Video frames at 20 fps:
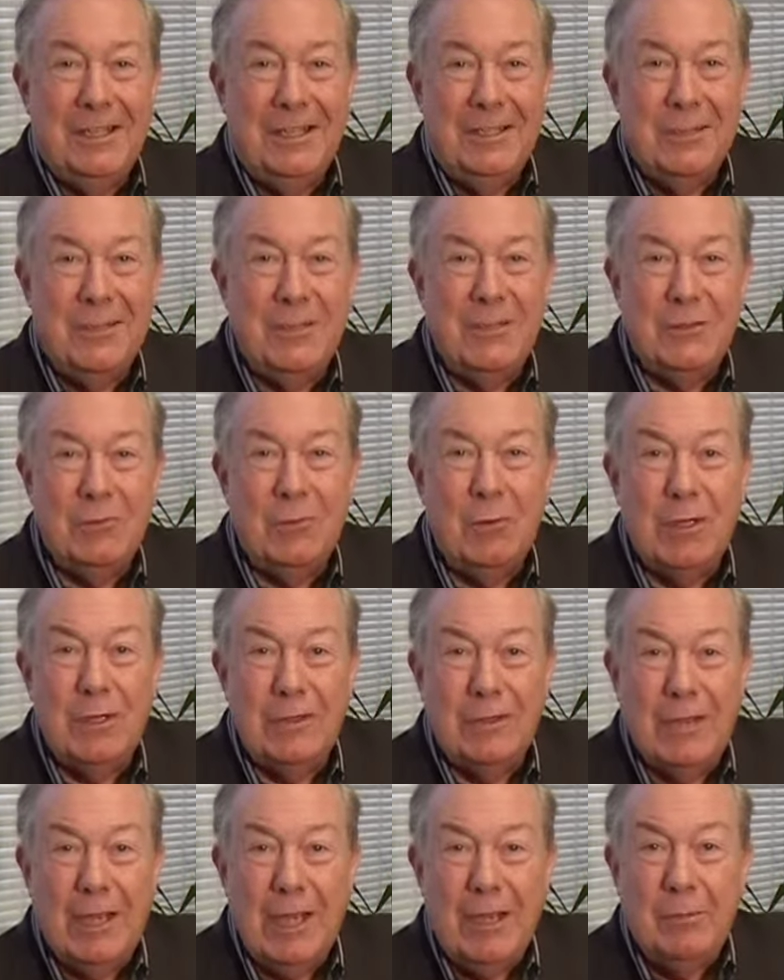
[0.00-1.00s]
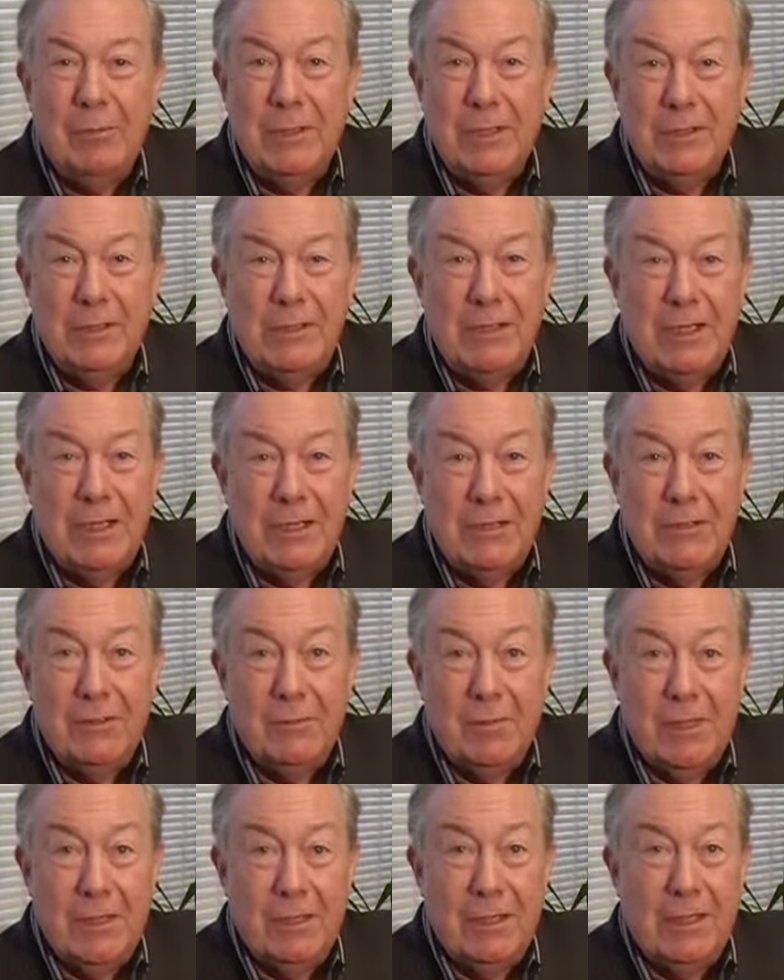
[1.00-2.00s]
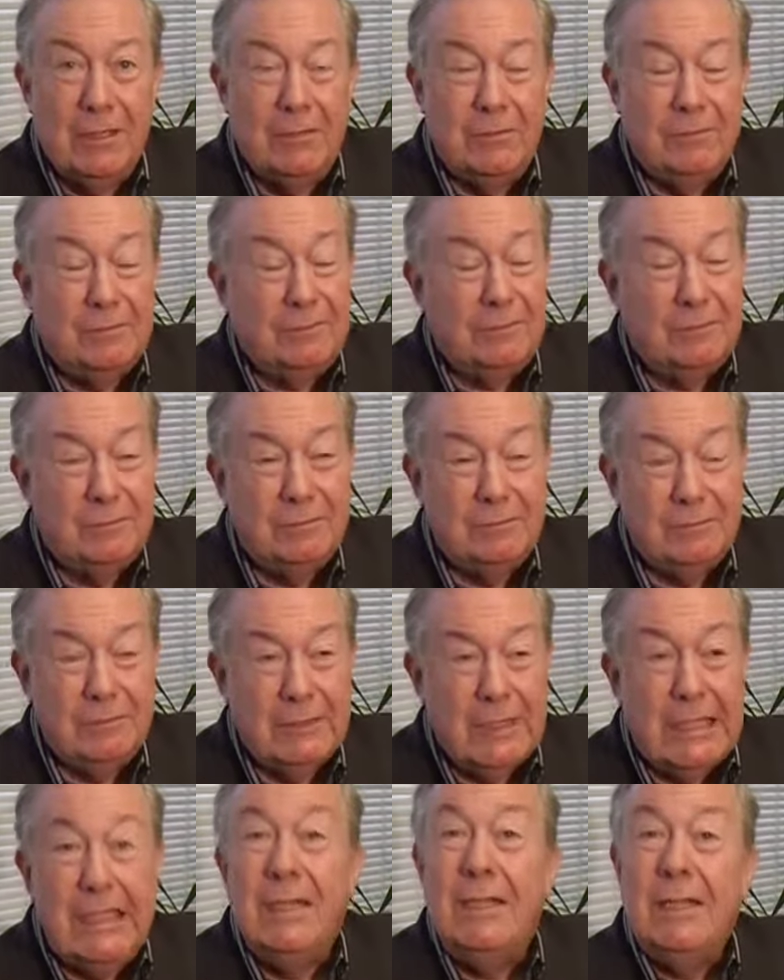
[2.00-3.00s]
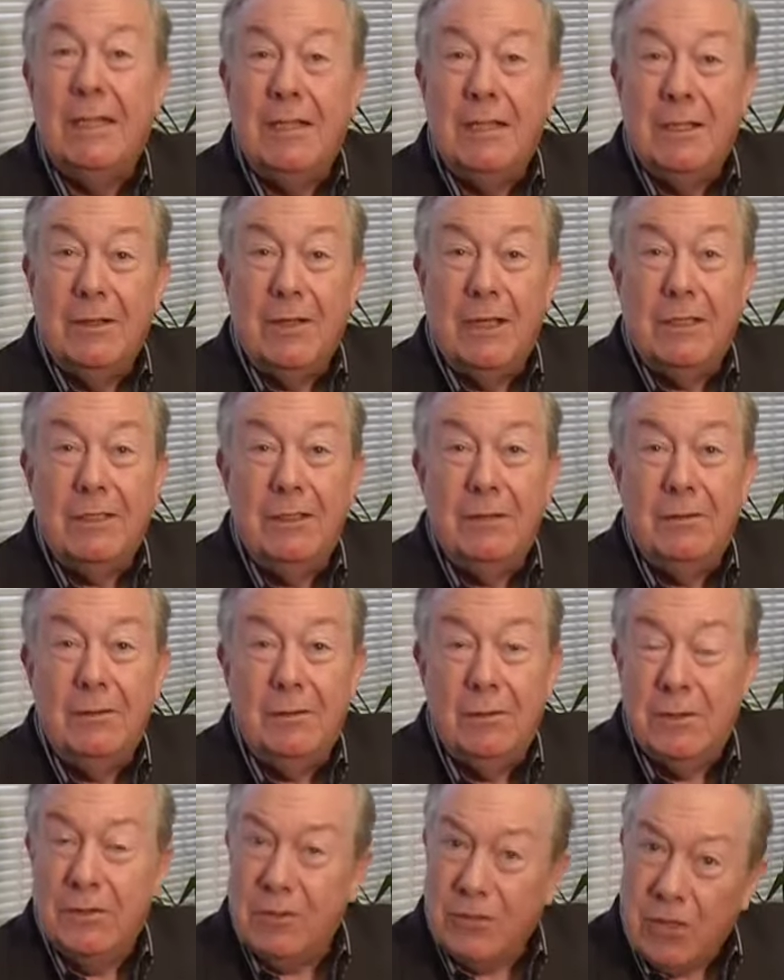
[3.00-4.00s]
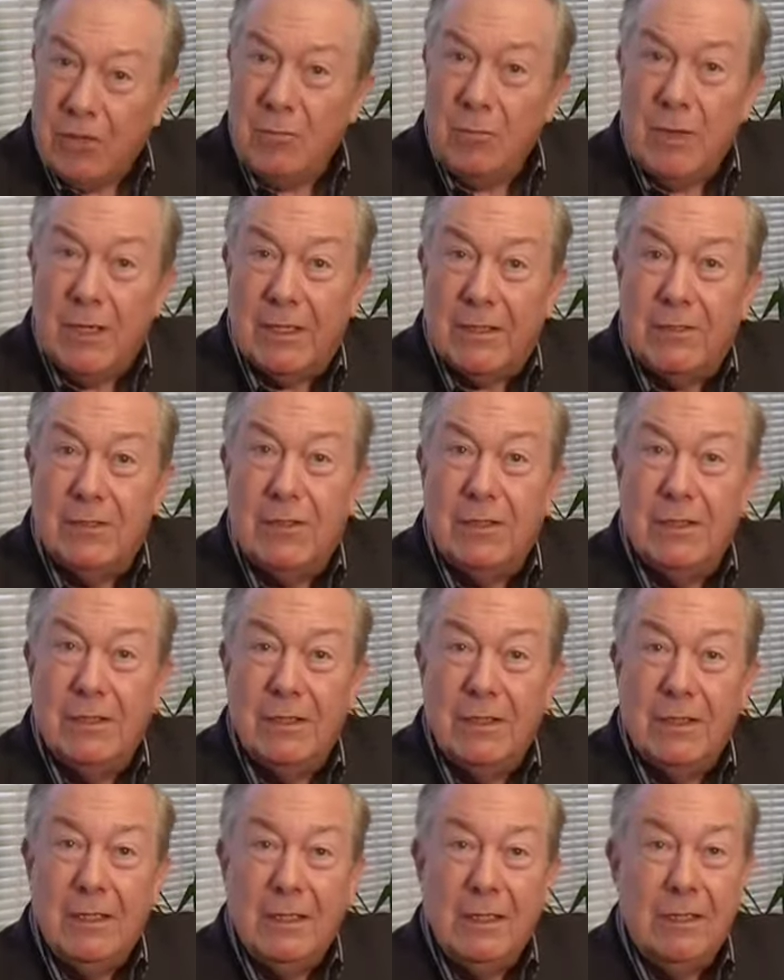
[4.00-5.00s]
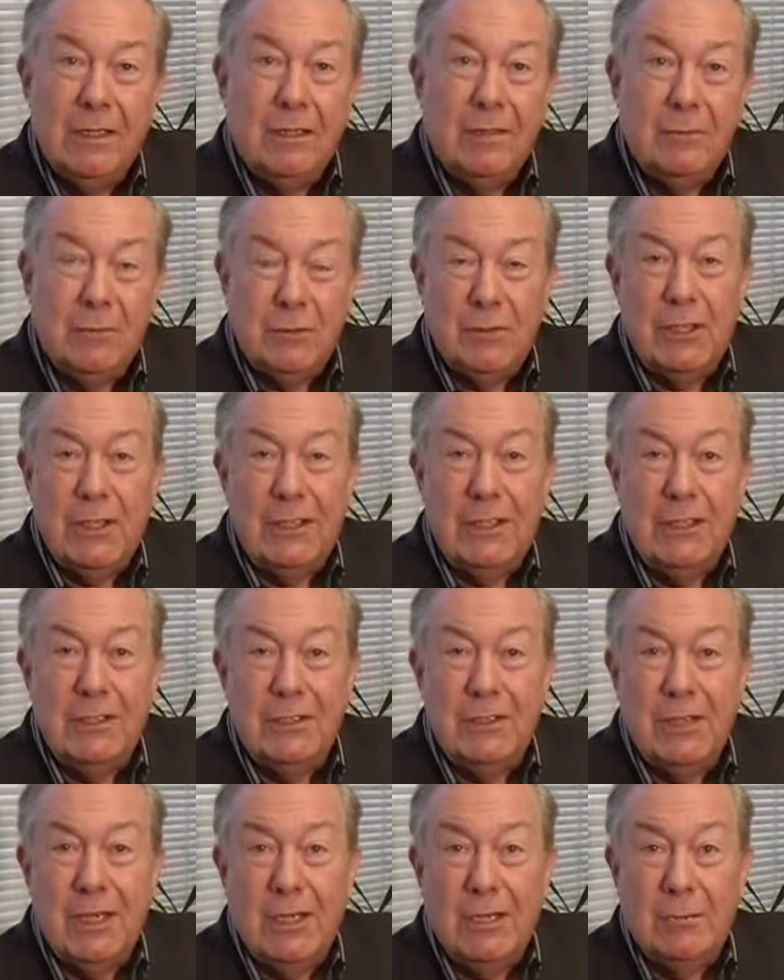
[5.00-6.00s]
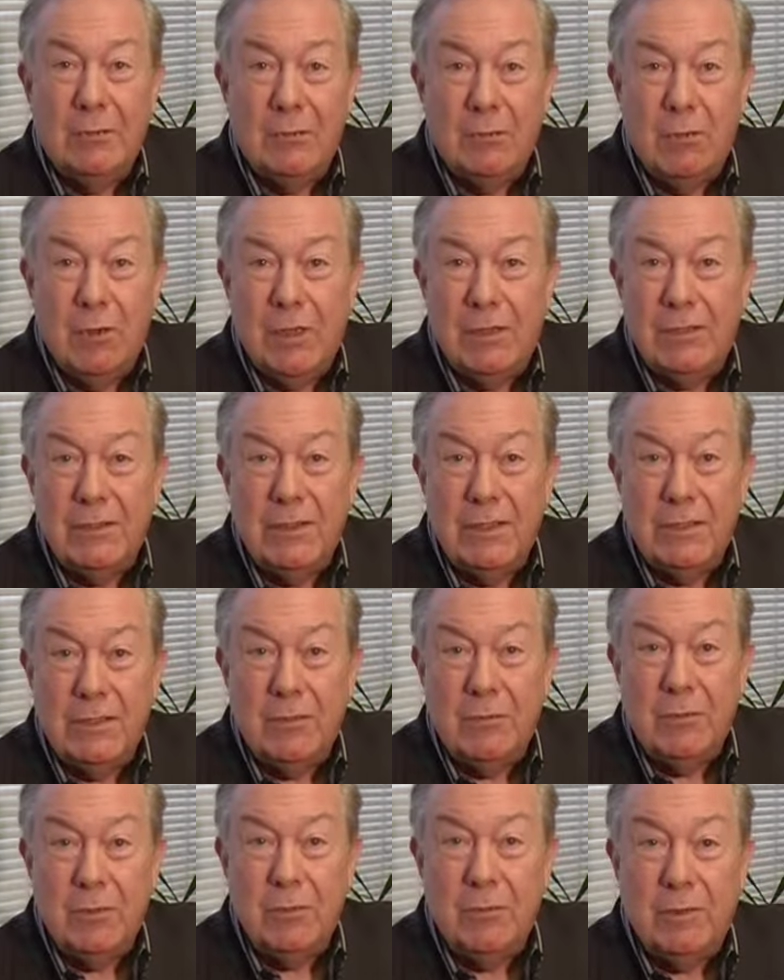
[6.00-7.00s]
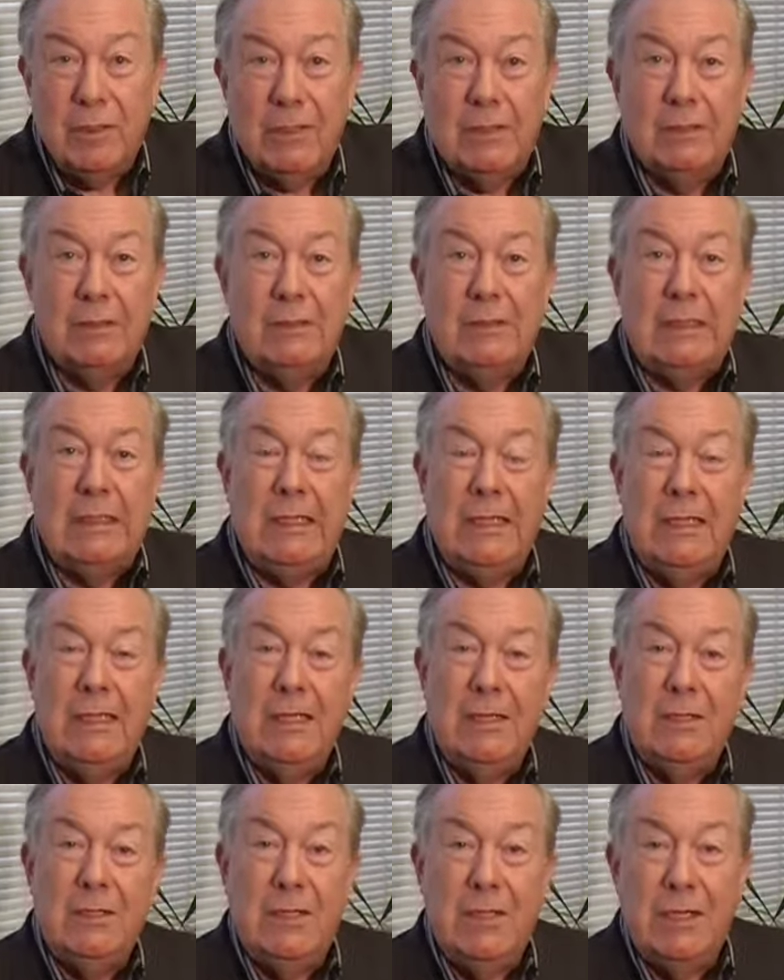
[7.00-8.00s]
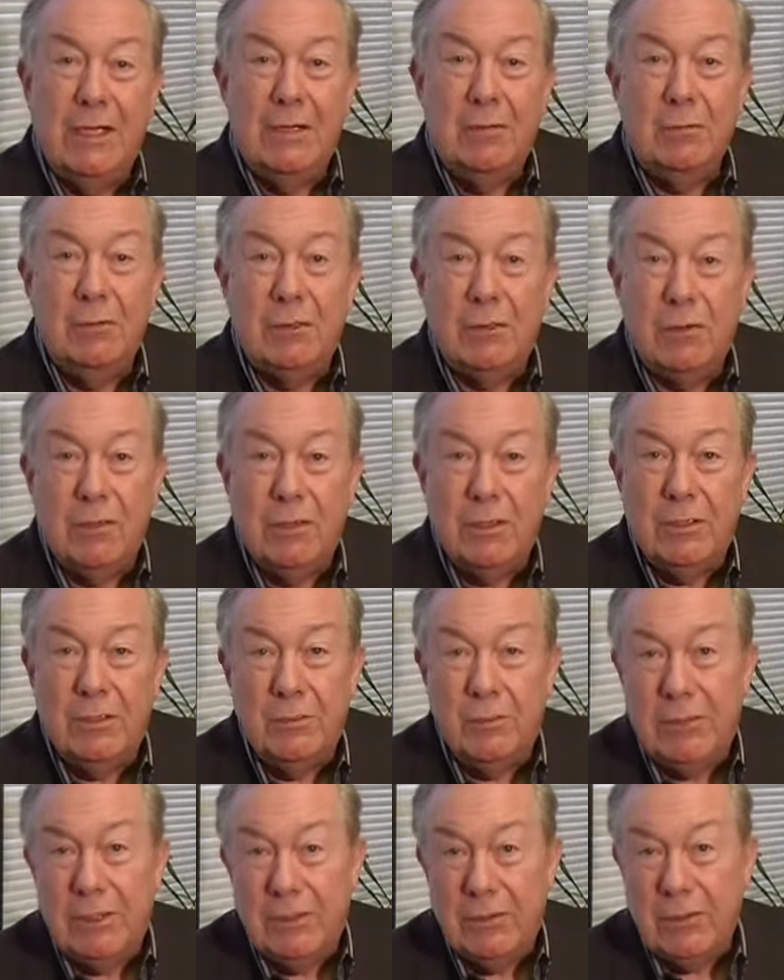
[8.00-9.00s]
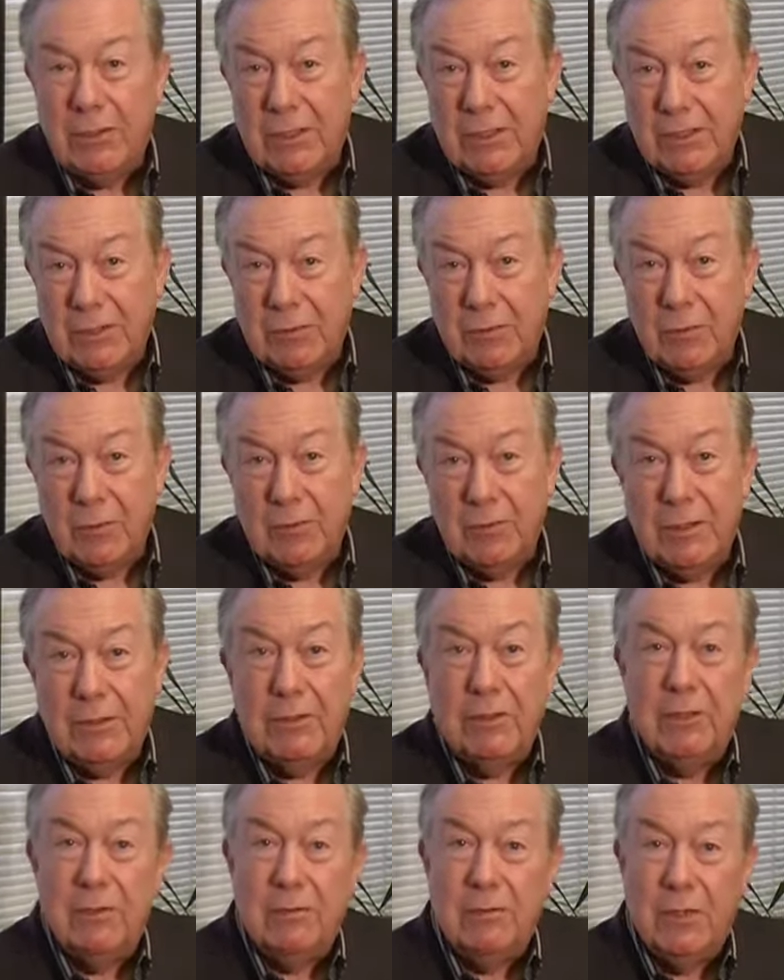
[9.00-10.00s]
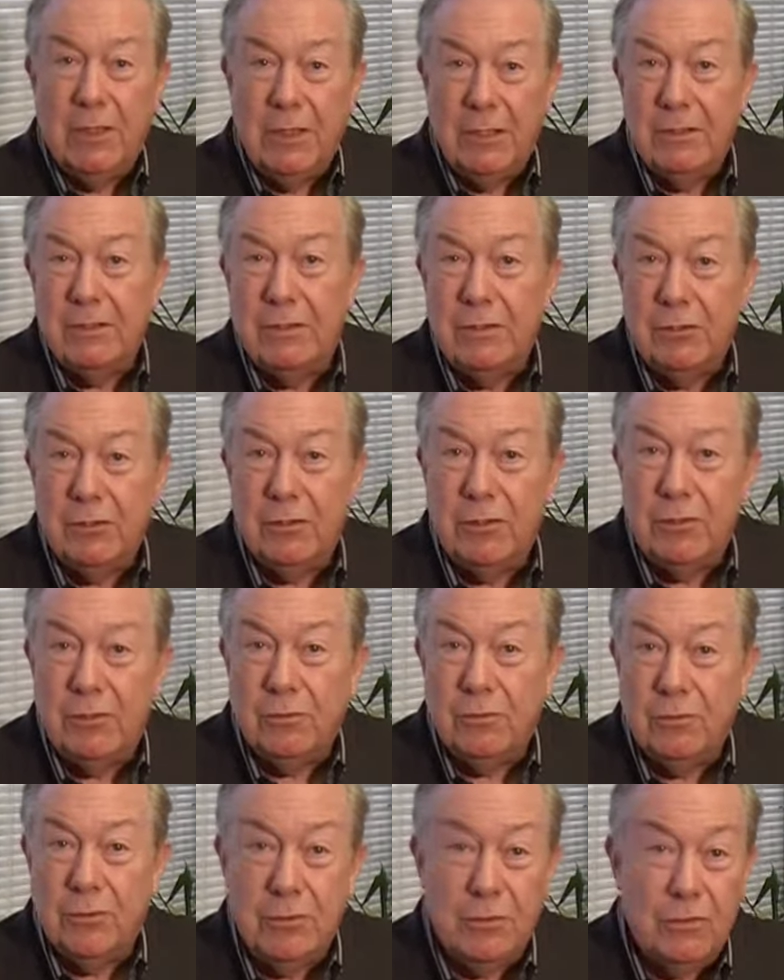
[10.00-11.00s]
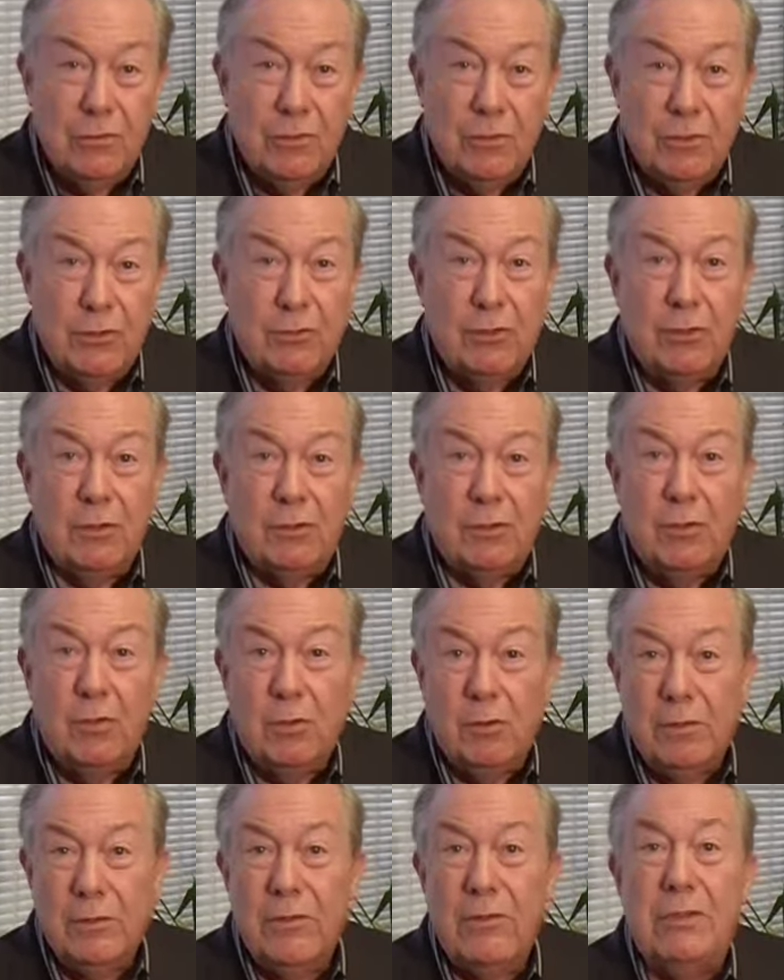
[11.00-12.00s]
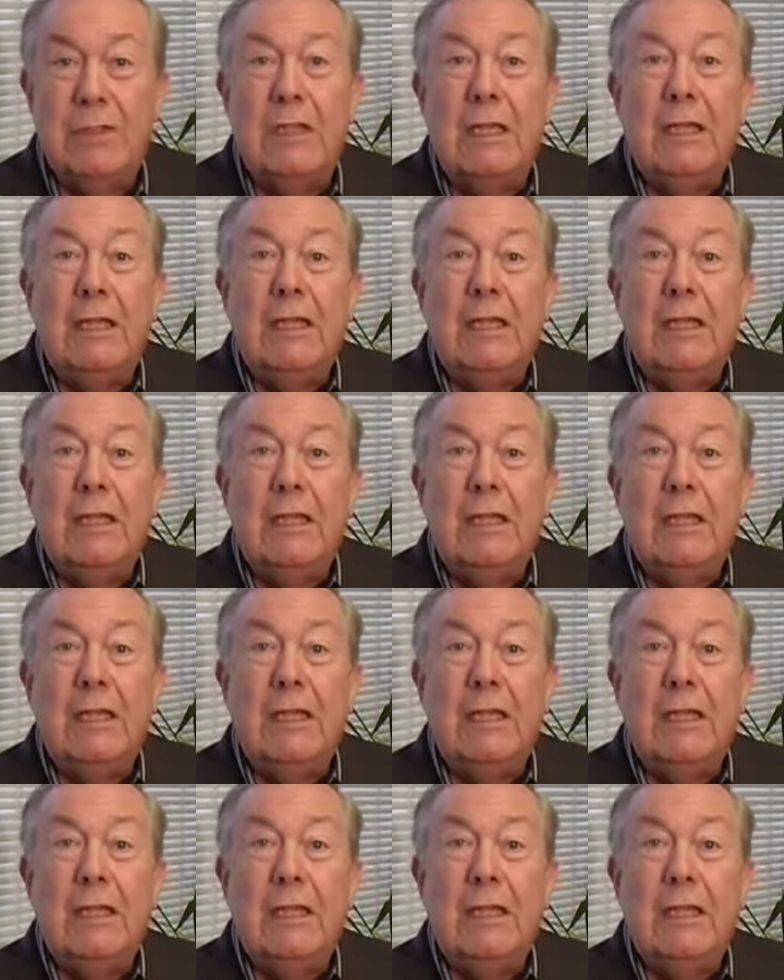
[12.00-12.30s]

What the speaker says: This is one of the happiest days in my life. Thank you so much for taking the time to watch this movie. Today we're going to be using this movie to introduce you to a short course